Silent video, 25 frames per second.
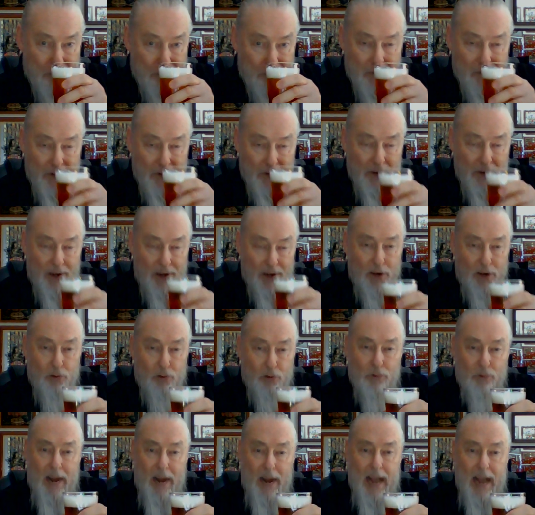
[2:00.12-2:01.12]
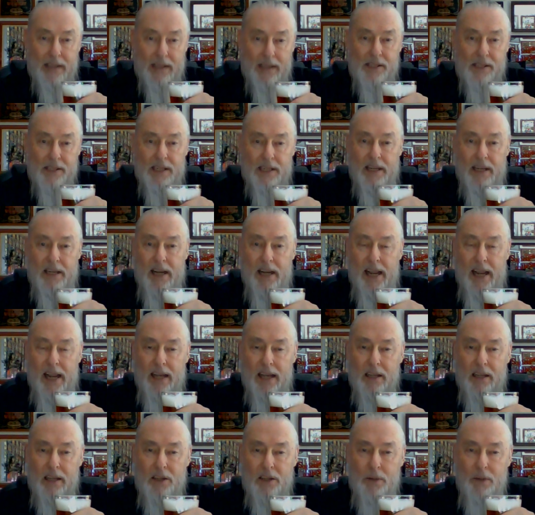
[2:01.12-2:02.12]
Very grassy
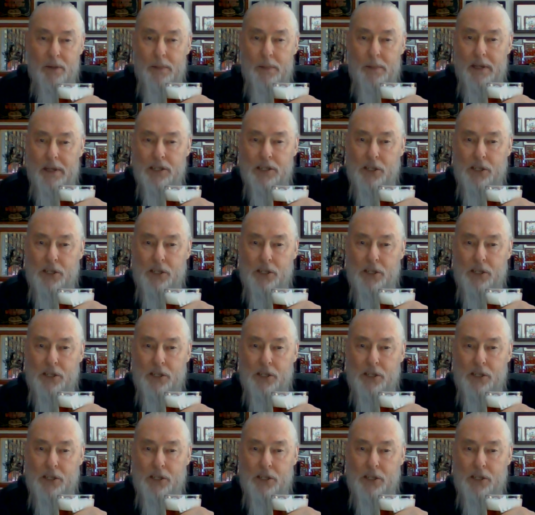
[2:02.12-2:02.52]
and a little bit of